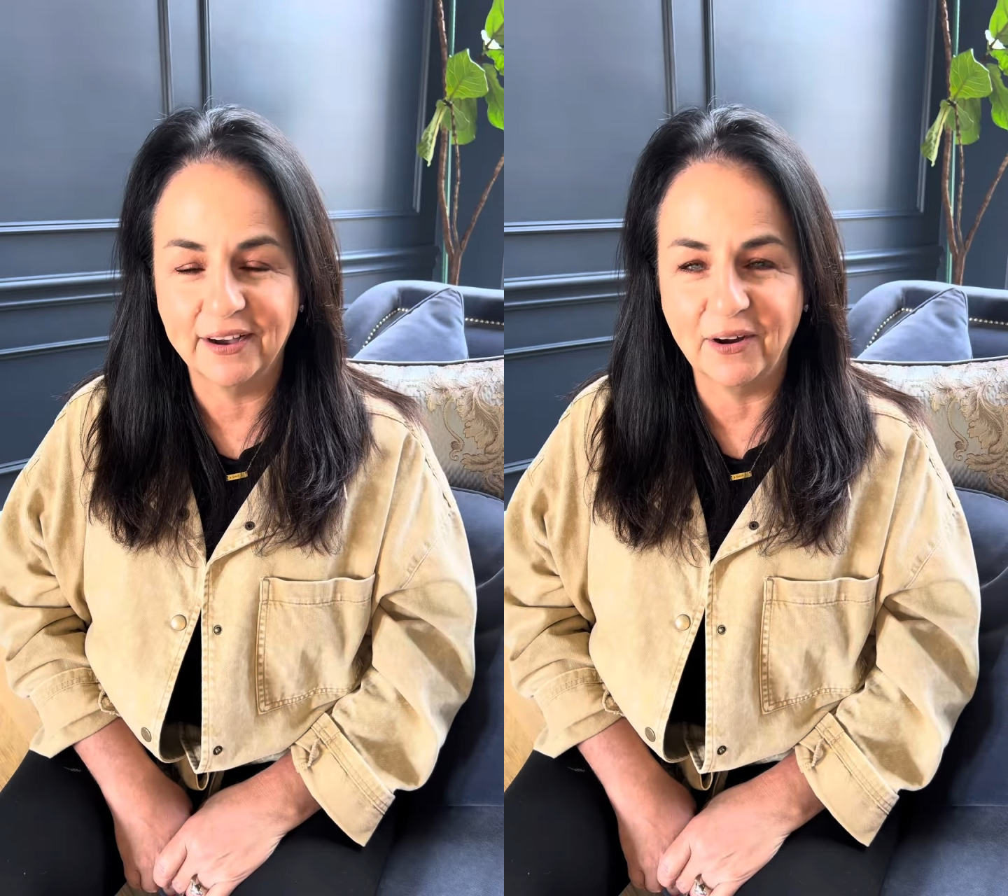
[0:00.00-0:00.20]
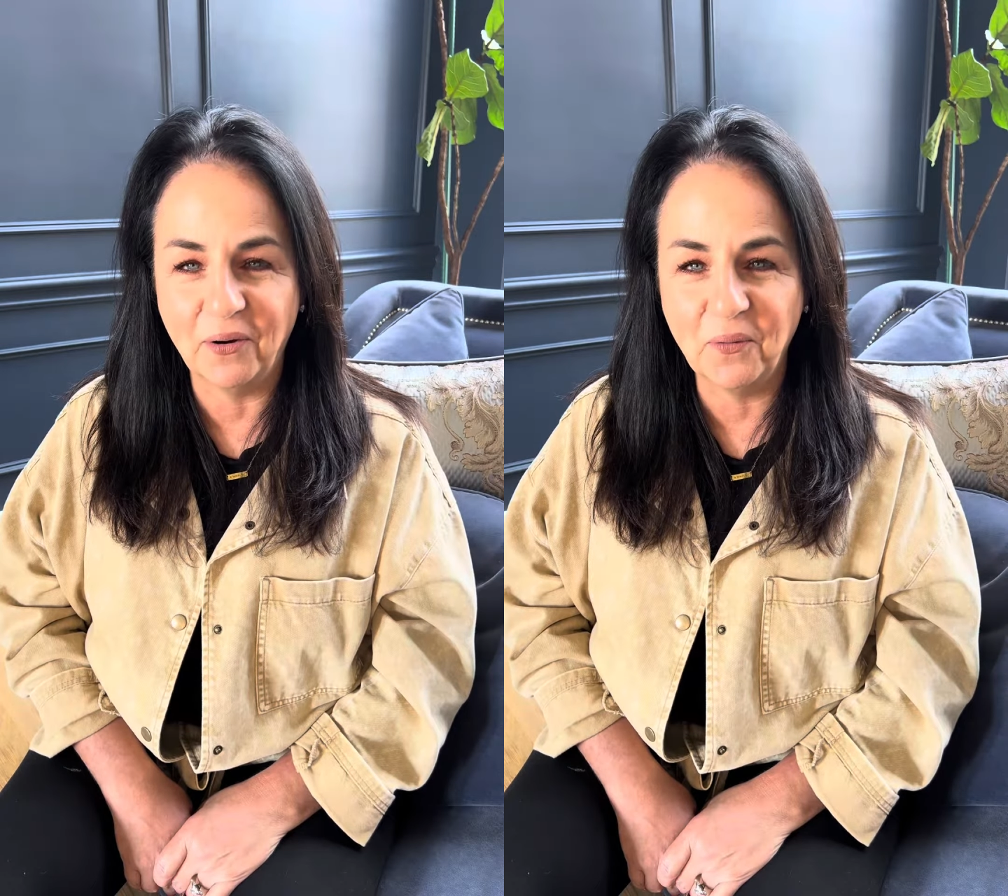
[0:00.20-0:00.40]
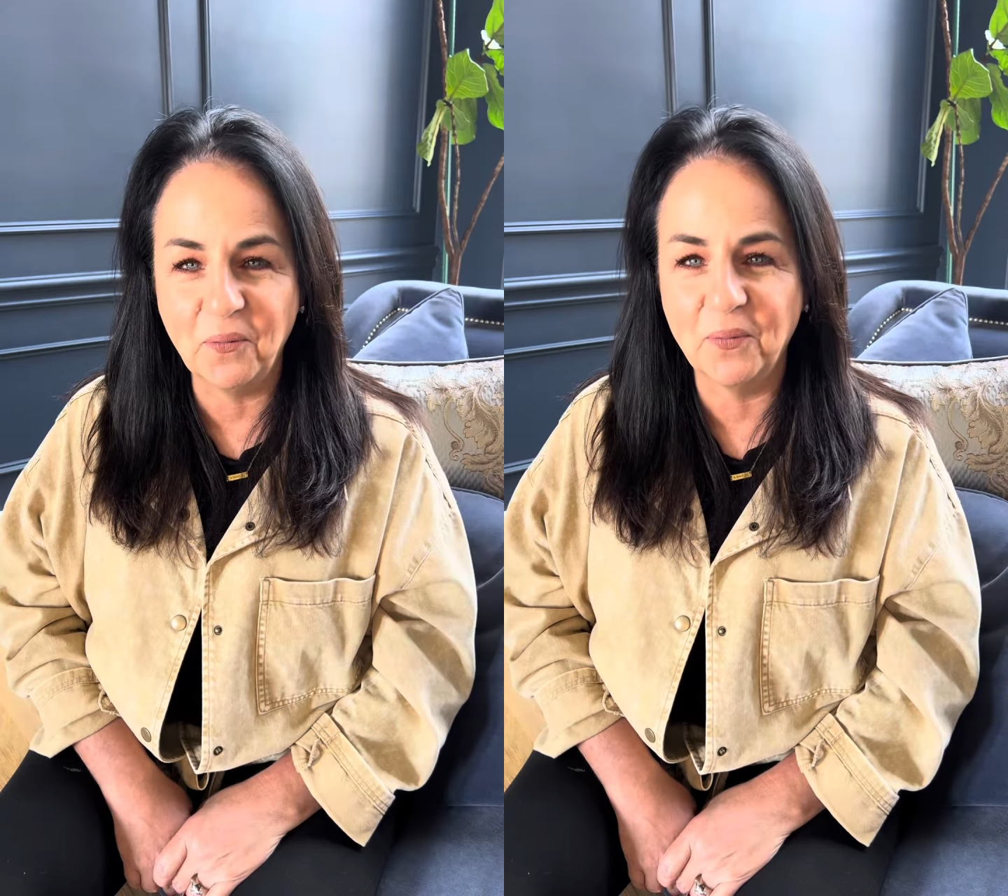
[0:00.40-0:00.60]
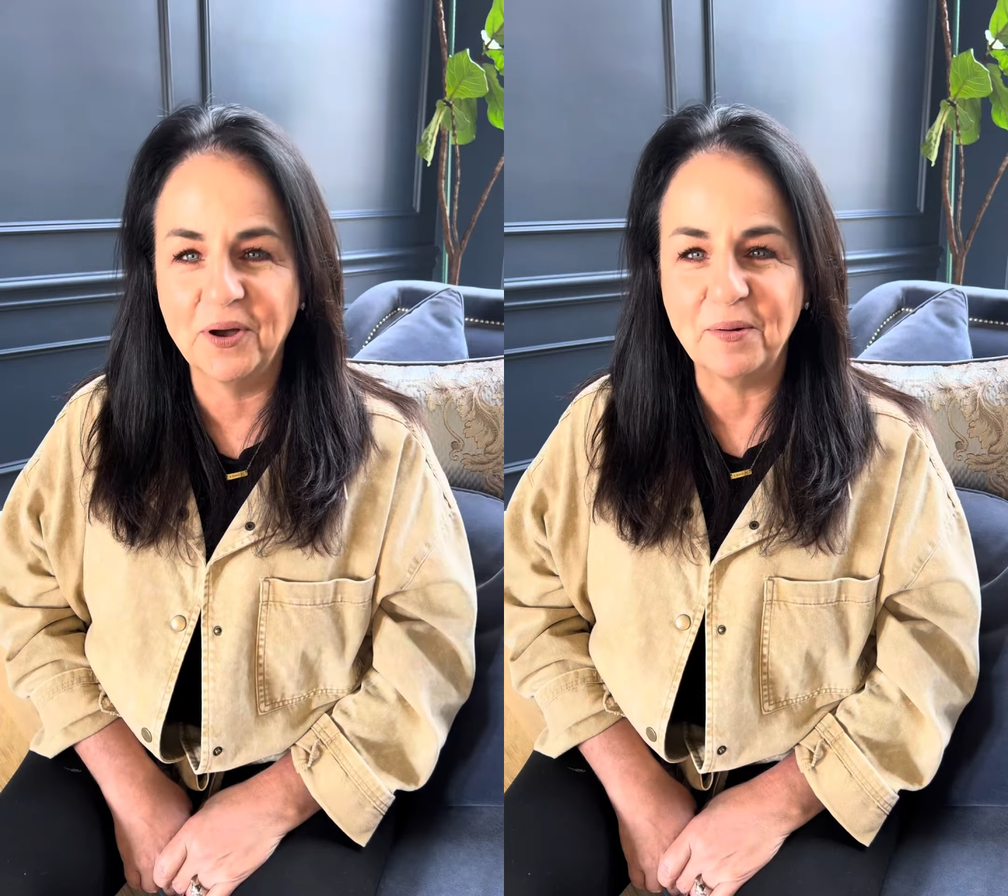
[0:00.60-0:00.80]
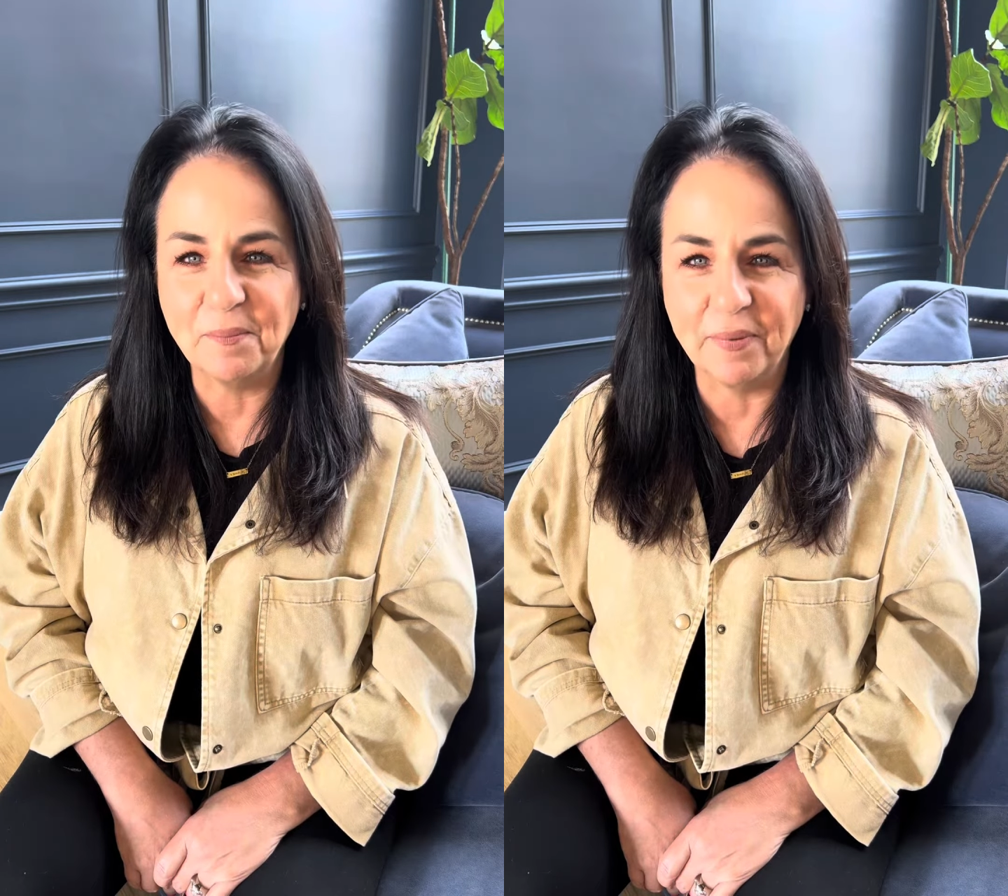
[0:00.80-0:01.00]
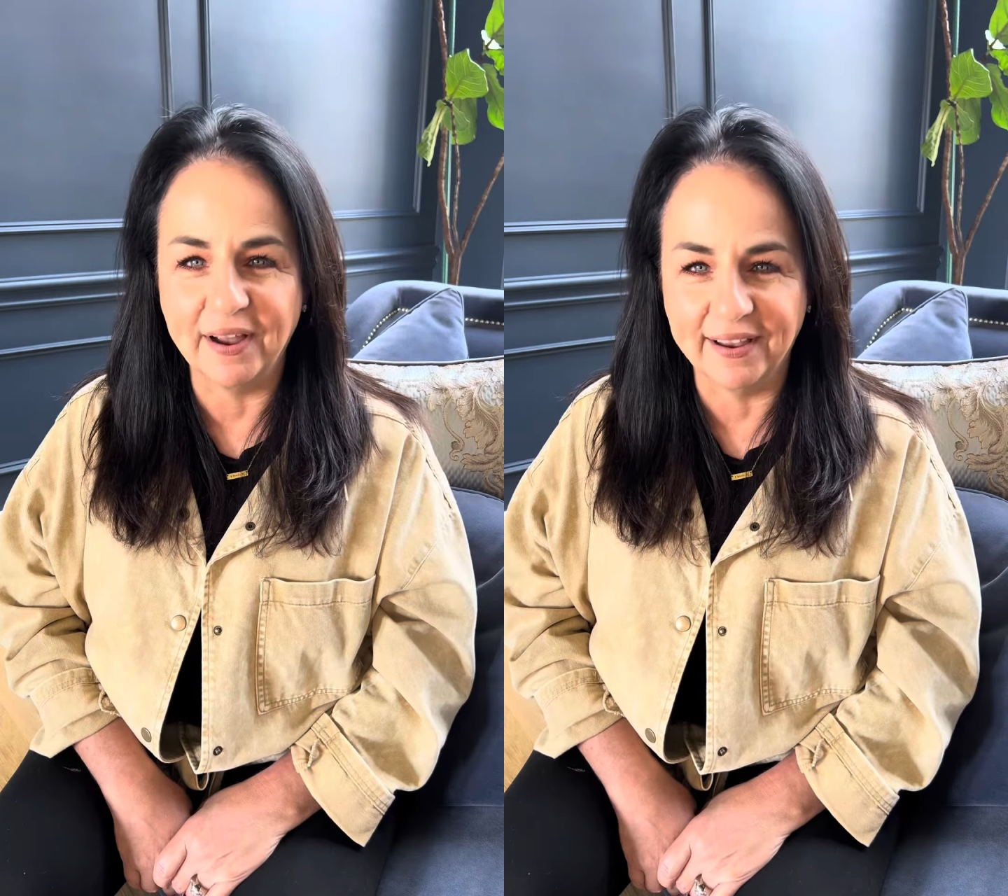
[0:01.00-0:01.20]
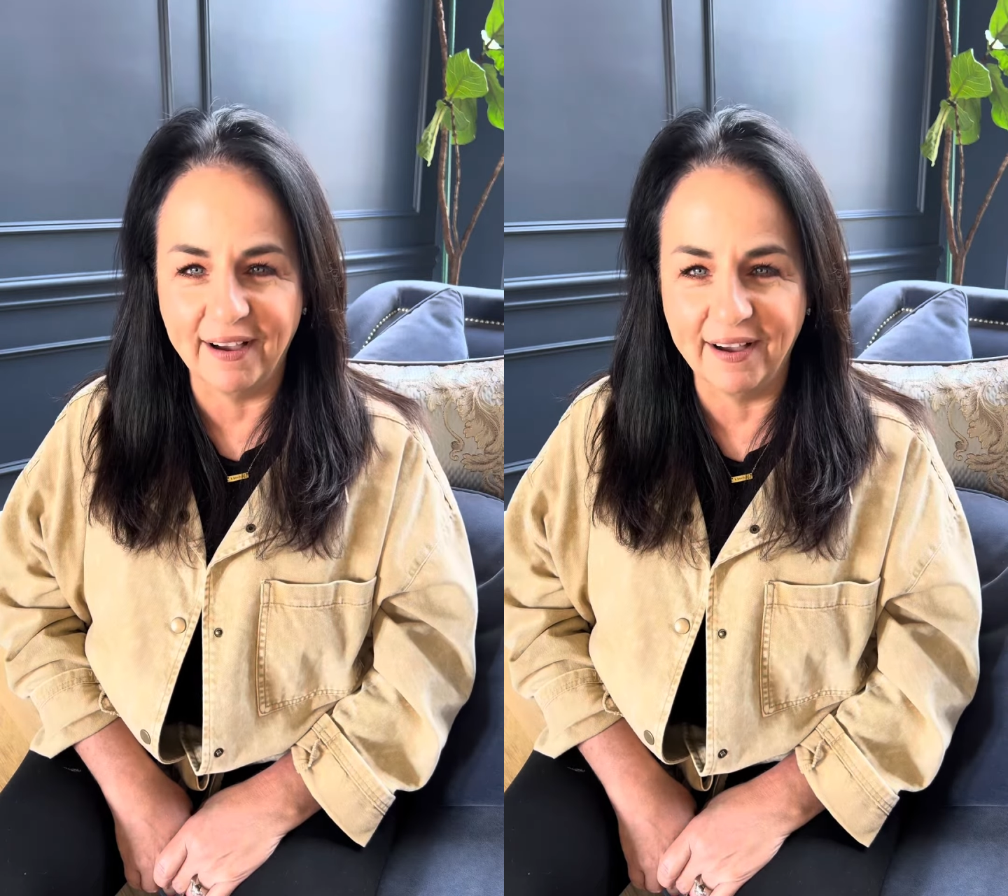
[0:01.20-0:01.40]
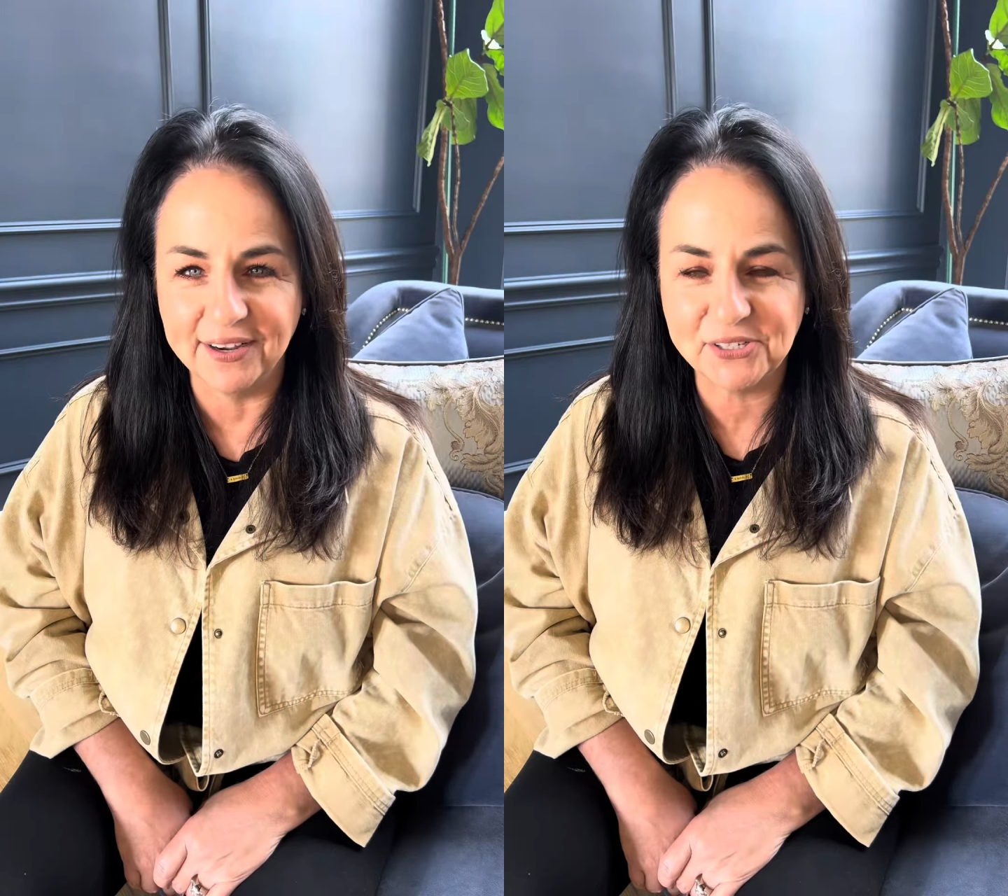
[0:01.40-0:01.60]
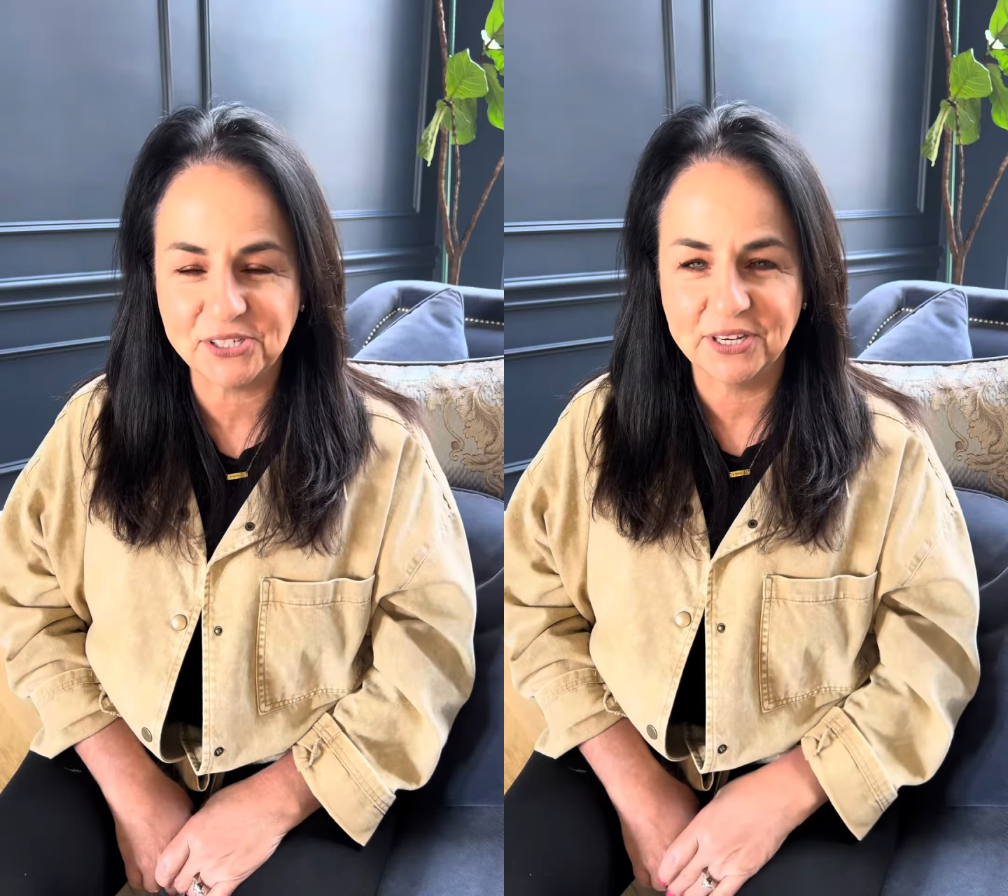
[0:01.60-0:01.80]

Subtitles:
Oh my gosh,